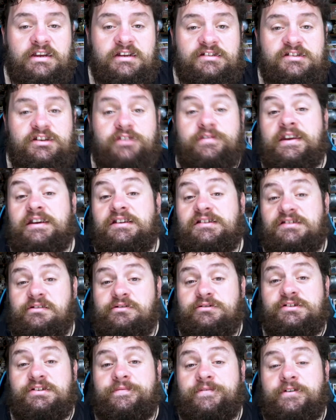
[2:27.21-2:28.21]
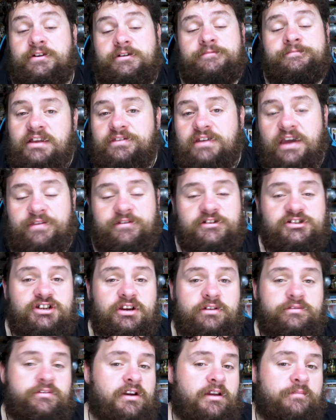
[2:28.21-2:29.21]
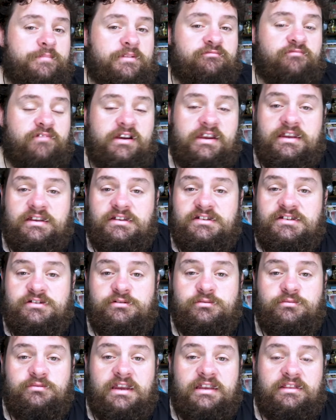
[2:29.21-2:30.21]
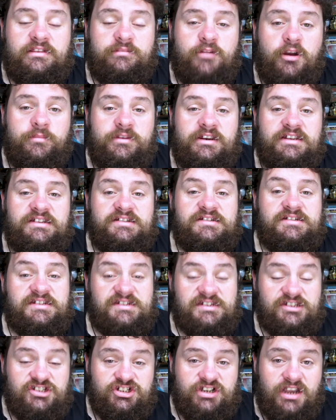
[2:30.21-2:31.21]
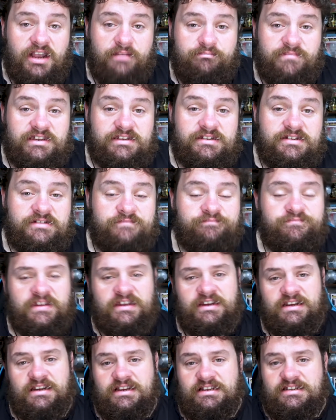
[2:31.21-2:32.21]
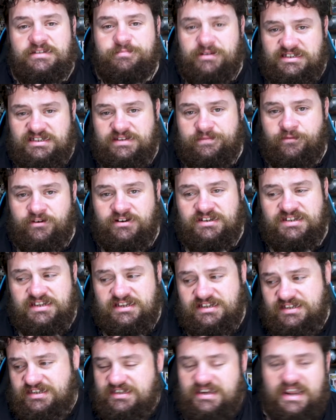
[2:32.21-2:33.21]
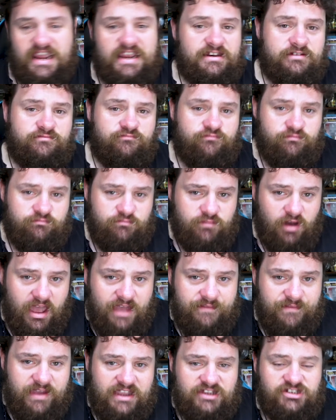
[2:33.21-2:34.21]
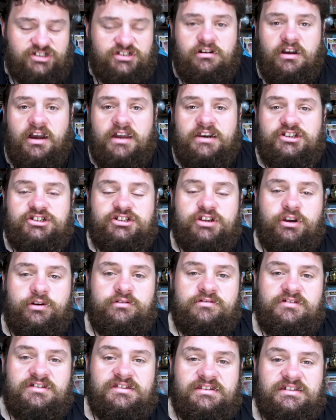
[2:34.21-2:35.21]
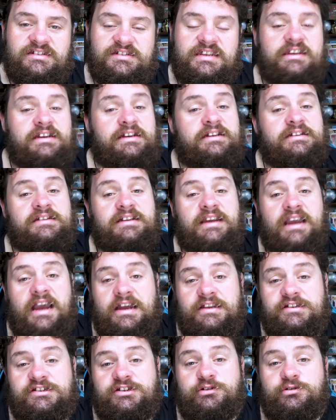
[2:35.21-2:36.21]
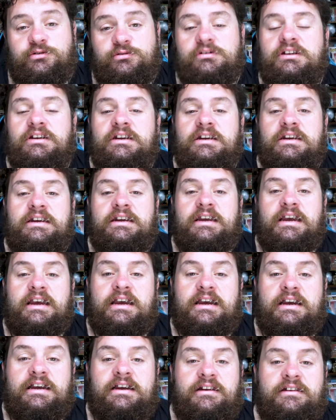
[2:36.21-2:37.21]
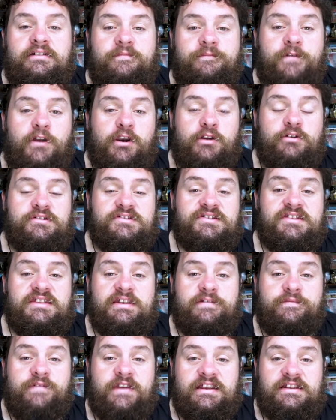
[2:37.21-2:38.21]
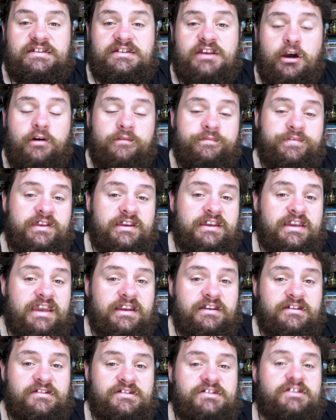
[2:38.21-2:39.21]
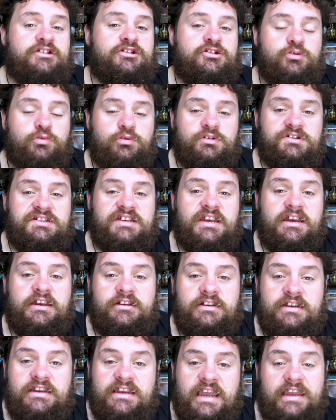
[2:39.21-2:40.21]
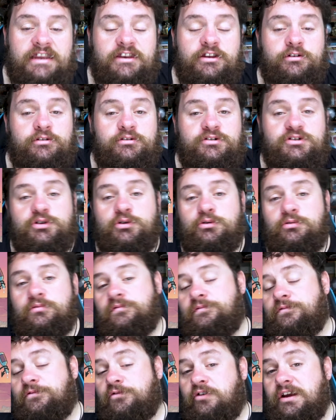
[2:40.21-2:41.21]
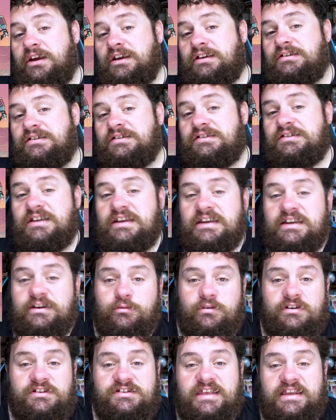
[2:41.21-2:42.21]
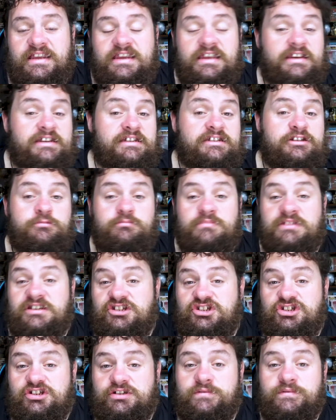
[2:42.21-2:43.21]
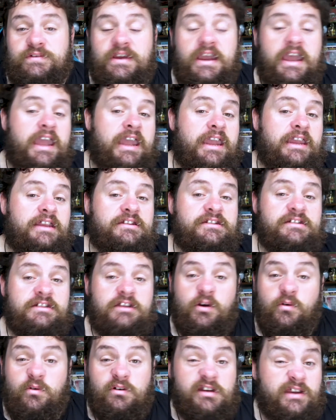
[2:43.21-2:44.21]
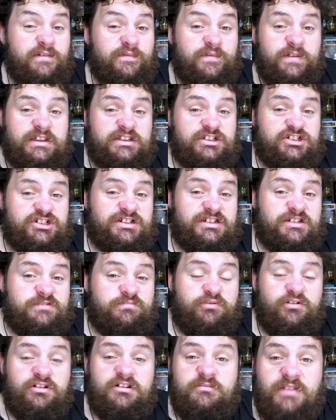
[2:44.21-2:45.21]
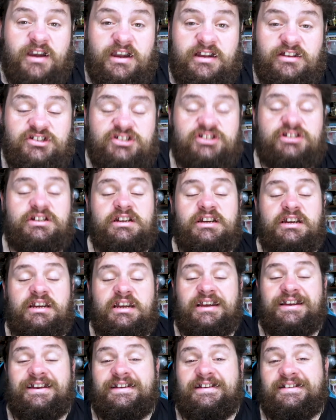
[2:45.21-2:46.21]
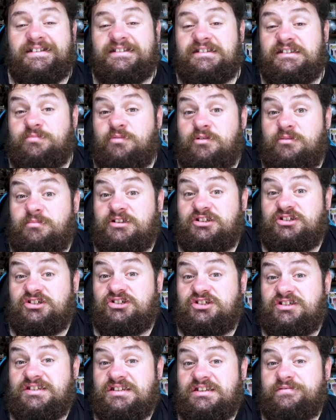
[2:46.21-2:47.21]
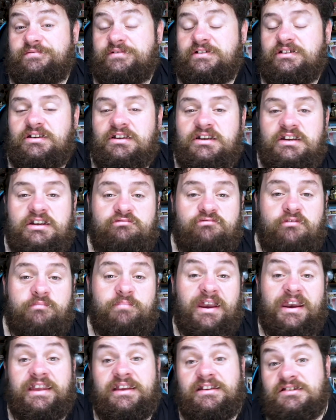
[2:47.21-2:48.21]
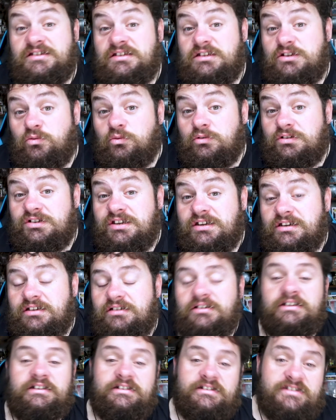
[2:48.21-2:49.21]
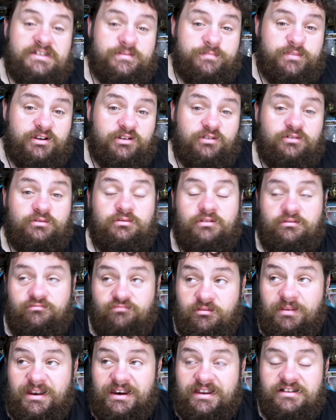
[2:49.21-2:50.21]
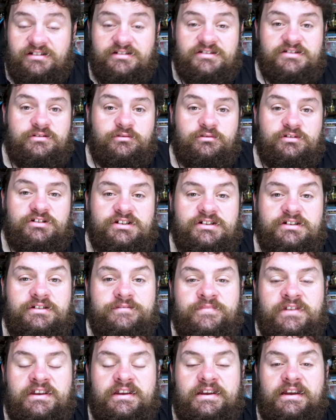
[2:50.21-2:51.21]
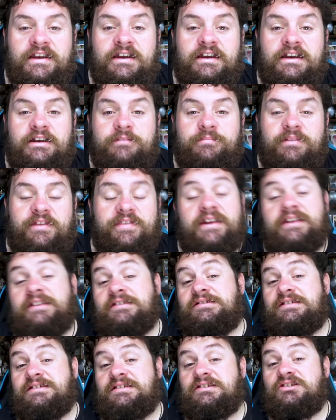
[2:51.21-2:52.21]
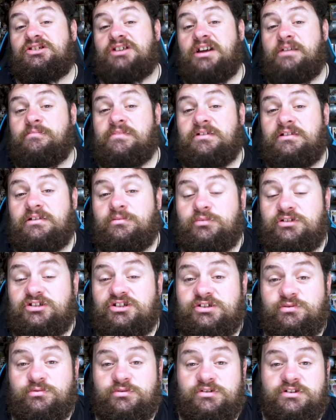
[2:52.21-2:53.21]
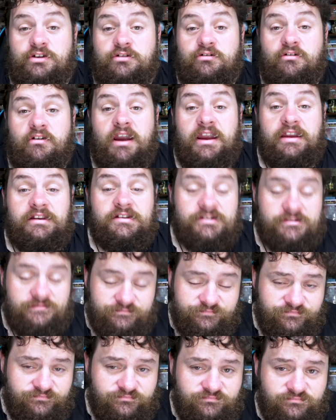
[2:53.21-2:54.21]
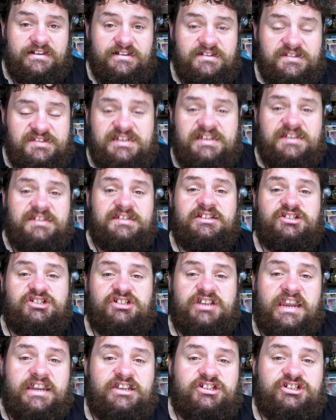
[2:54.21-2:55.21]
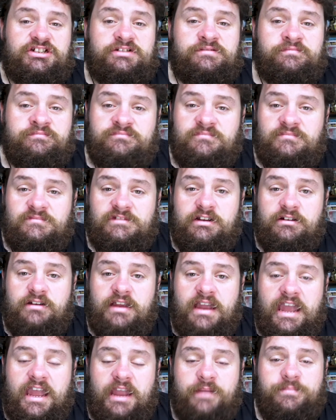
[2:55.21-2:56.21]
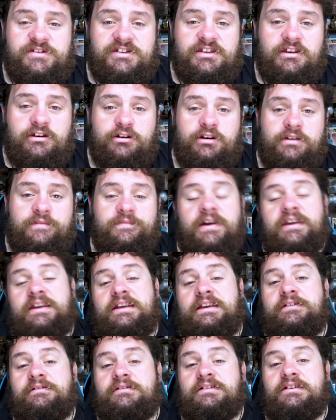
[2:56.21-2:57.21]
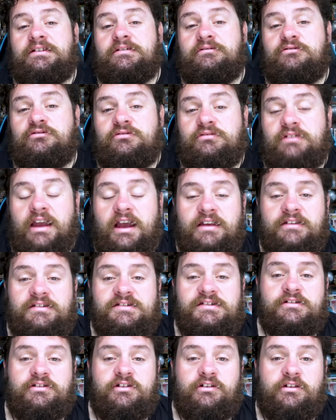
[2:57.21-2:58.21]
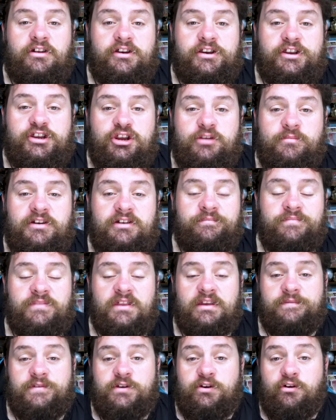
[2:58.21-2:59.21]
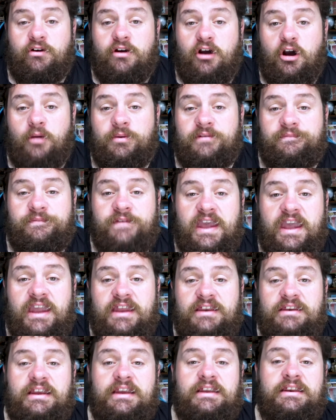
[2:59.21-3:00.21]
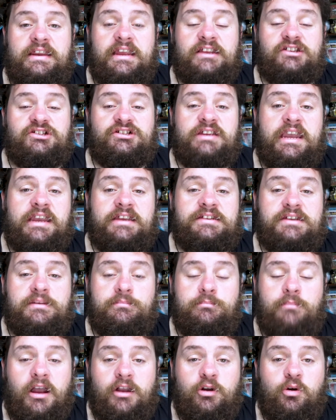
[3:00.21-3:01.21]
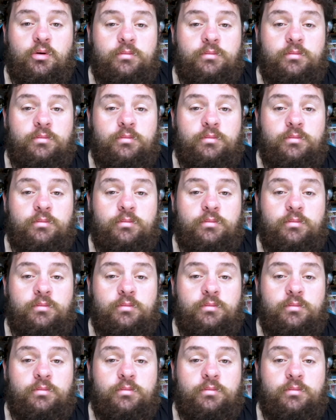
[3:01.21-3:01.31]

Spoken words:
So that is Lucifer. The other show that I've been really into at the moment is Disenchantment. It's a bit different to your standard live action kind of shows. This here is a cartoon. It follows the events of the king's daughter and her two friends as they get into mischief and go on adventures pretty much. That's pretty much the gist of it. Rebellious daughter, typical rebellious daughter. But that is Disenchantment, which is also great. Sex Education, absolutely funny. It's got a lot of humour. If you're a Hobbit fan, it actually has Michael